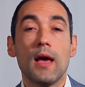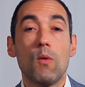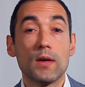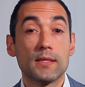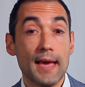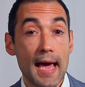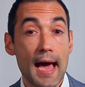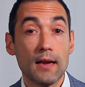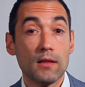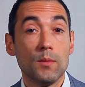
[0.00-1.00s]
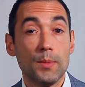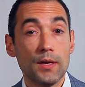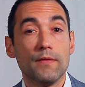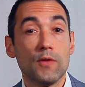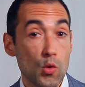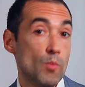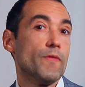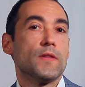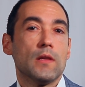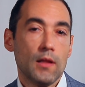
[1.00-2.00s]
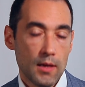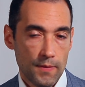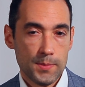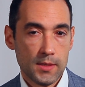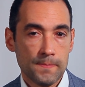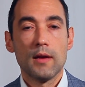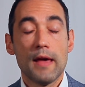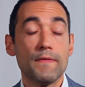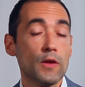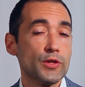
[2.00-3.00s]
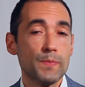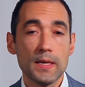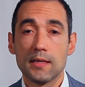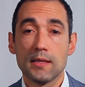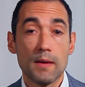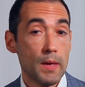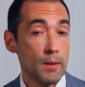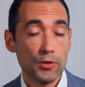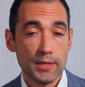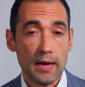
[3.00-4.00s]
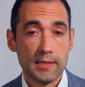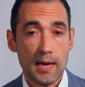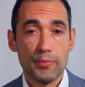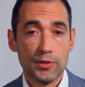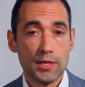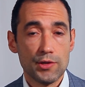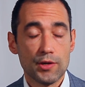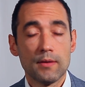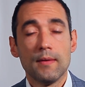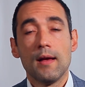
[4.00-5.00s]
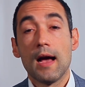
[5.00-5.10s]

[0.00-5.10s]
and wants to add a little bit of oomph to the lips. And filler is basically a minimal downtime procedure.